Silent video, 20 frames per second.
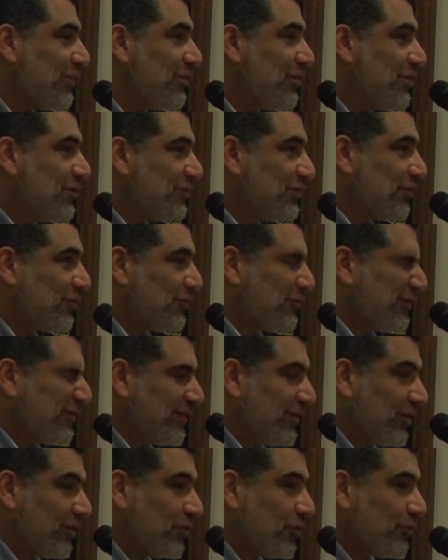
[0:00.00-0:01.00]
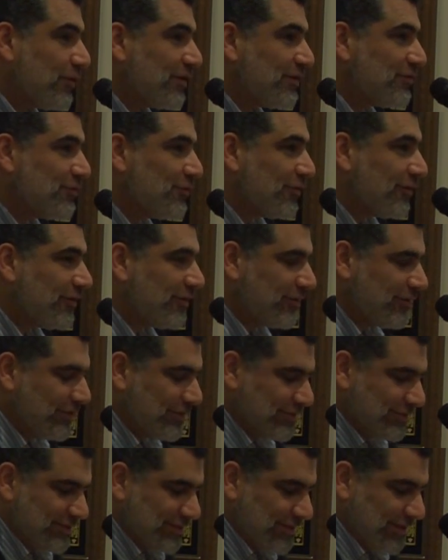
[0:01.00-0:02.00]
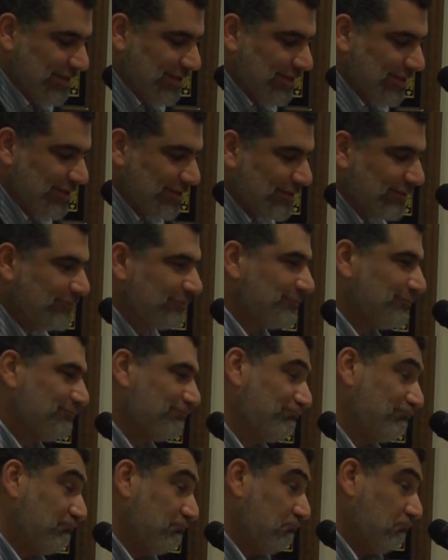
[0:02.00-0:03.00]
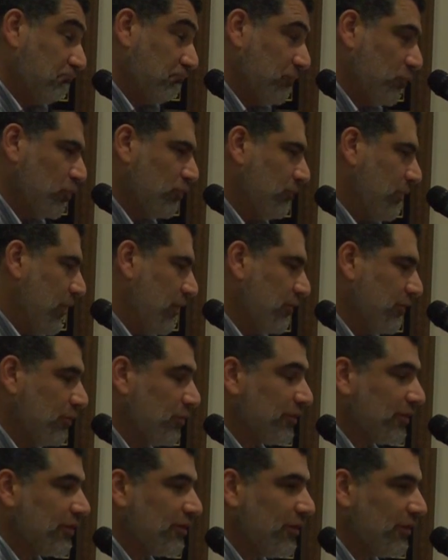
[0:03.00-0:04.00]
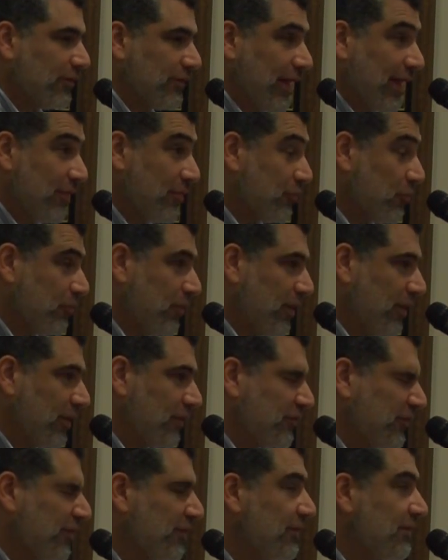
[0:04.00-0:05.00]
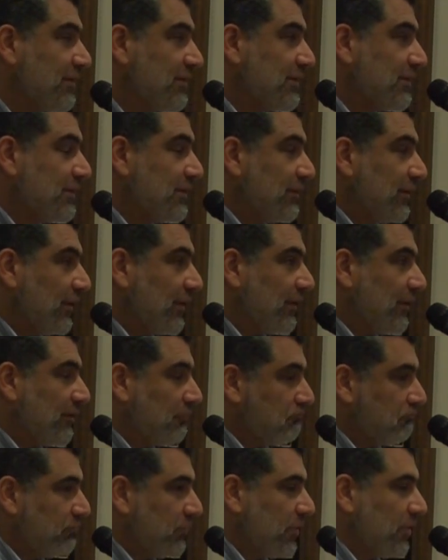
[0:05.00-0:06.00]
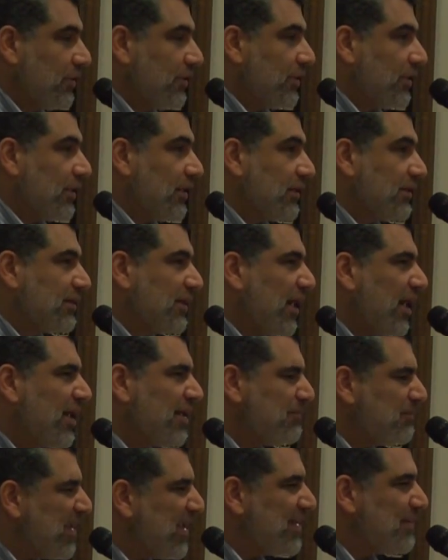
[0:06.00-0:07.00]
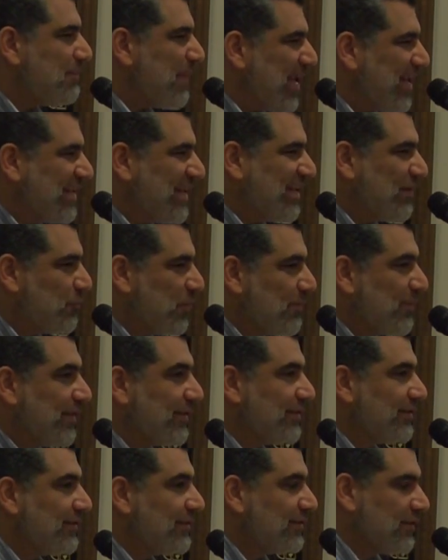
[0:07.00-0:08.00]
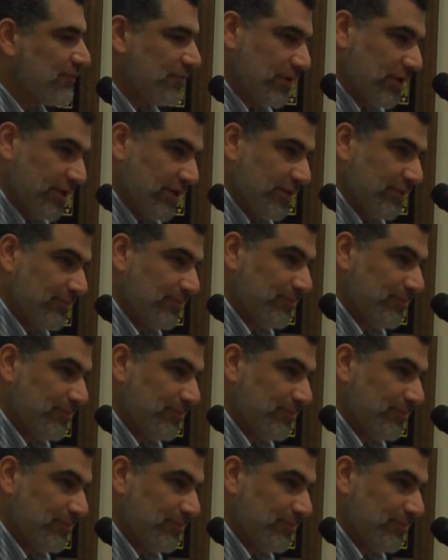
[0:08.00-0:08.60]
So, according to our, I don't know what to call it, anthropology, God made men and women differently.